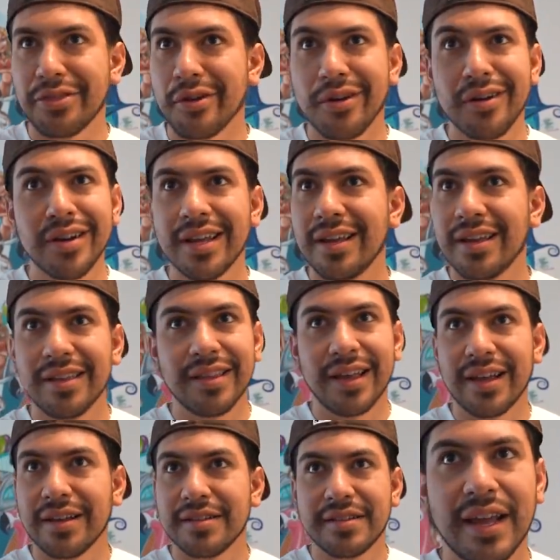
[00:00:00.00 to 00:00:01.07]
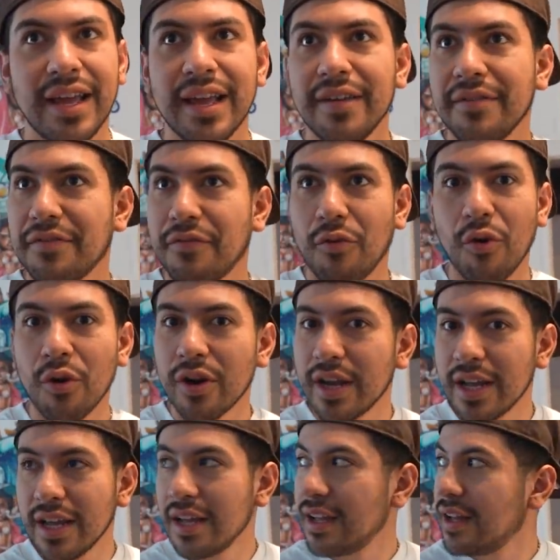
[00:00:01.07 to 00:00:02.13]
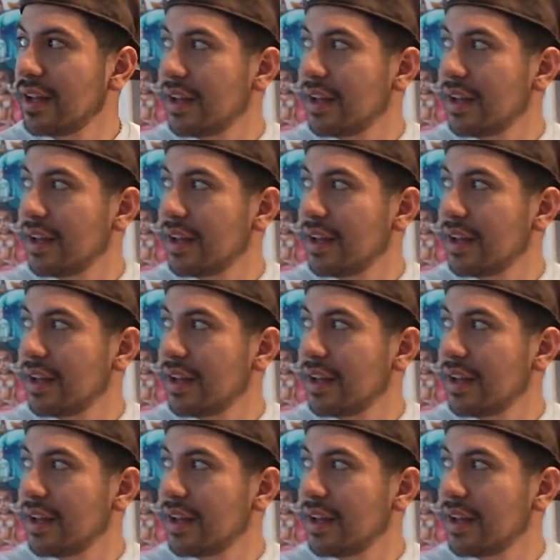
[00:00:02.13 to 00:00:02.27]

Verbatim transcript: 30 and like day 40. Let me